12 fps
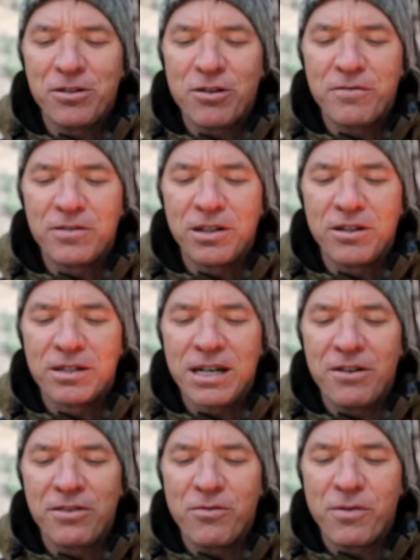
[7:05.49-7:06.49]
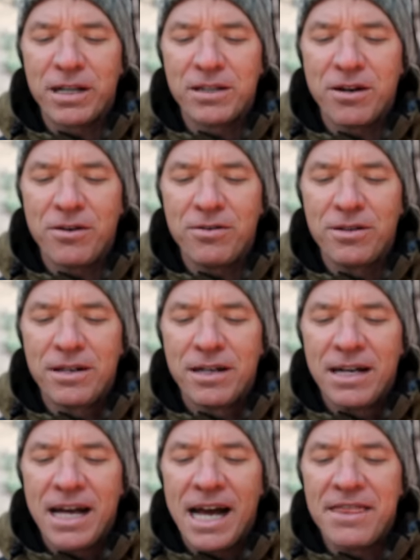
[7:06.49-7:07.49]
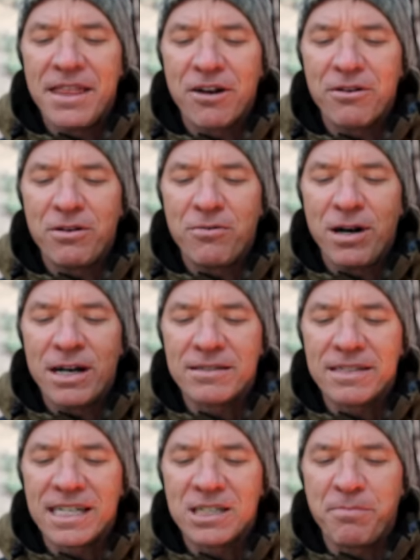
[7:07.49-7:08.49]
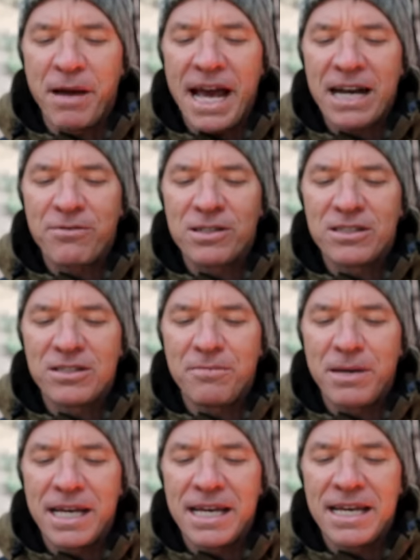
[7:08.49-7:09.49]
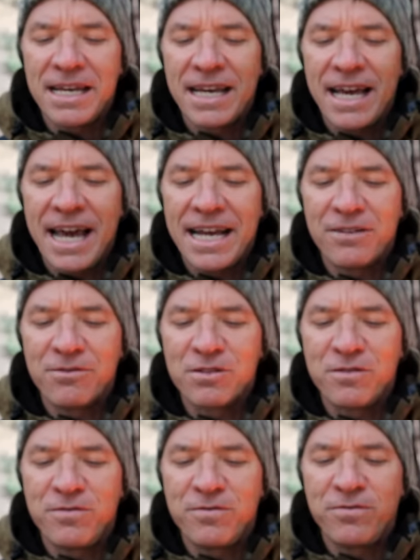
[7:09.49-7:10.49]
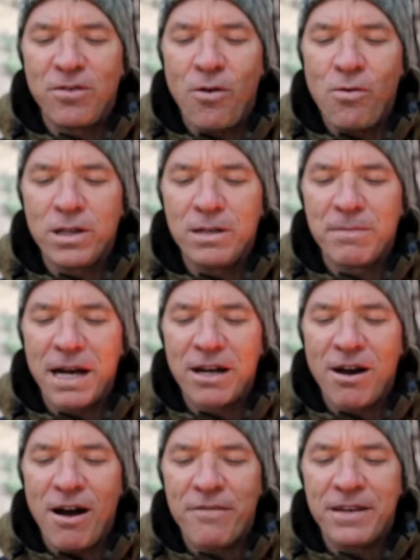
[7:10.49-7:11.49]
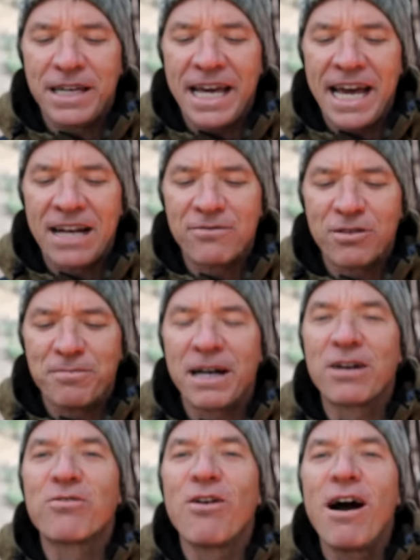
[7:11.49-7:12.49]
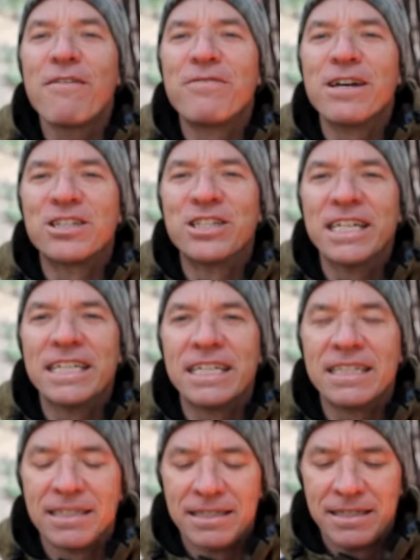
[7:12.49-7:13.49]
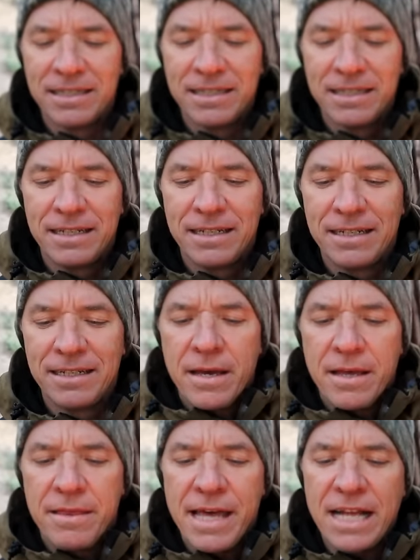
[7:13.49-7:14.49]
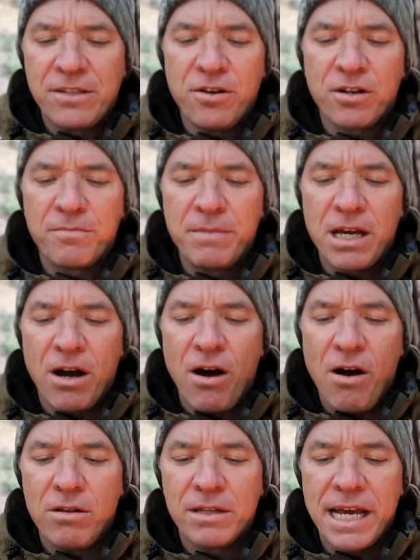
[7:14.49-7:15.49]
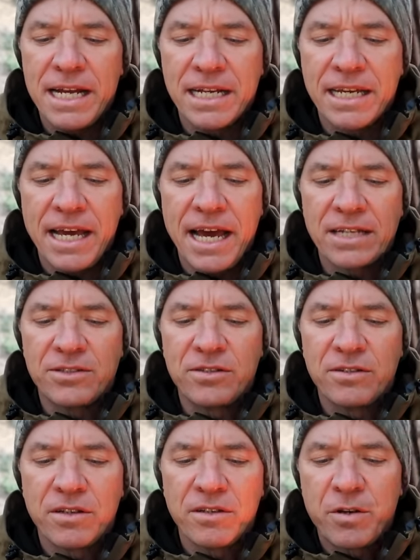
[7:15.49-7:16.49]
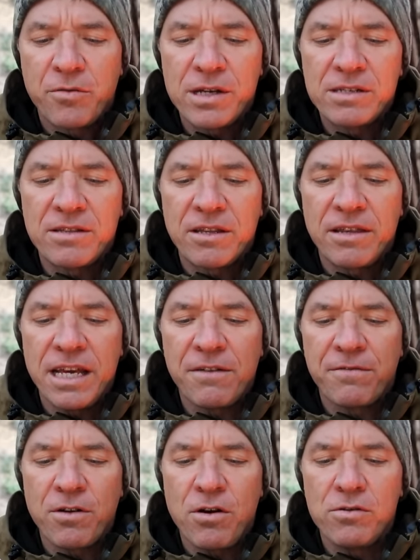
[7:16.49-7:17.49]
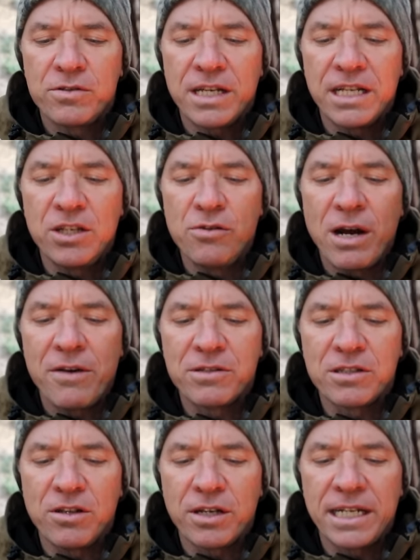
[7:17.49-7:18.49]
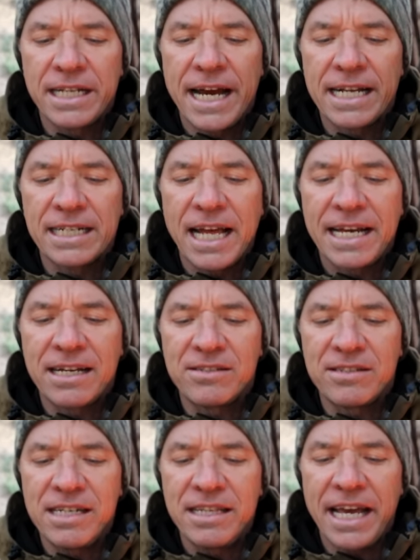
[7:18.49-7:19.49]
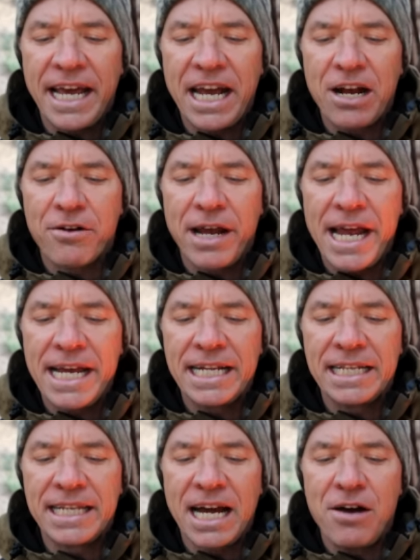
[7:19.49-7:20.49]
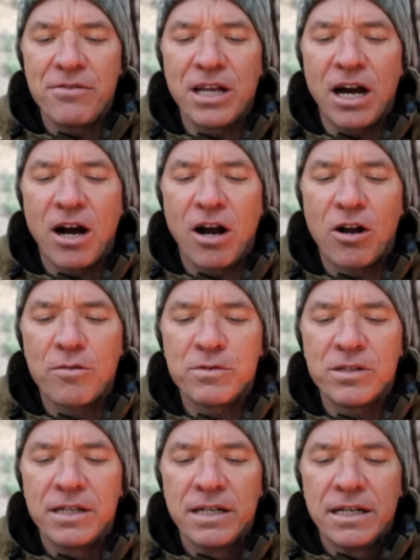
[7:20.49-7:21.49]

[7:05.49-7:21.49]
nerve to look out the window and there it was. Its back was to me, and it was holding my coffee can with my crawfish in it. That took me all day to catch. Chris, the thing froze. It knew I was looking at it. I could see the hair hanging down the arms